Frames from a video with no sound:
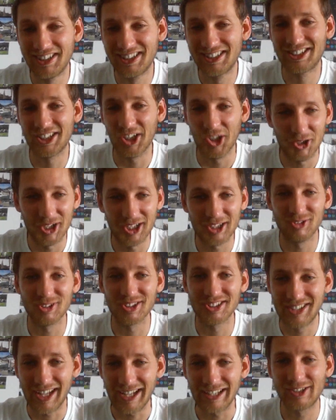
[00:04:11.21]
So it
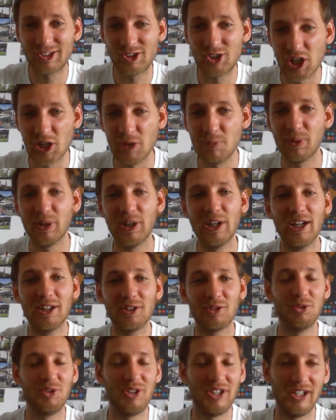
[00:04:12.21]
was that cheap
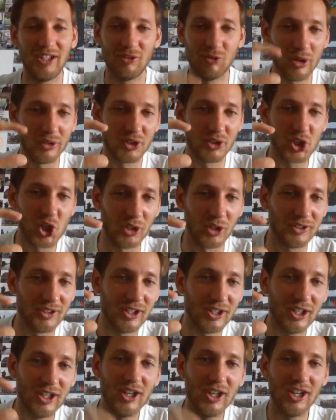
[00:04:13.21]
to drink one
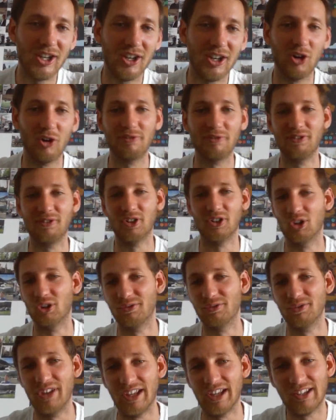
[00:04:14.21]
shot
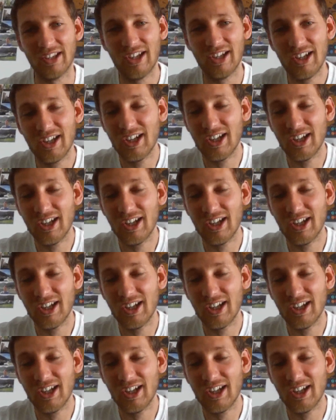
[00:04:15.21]
of that.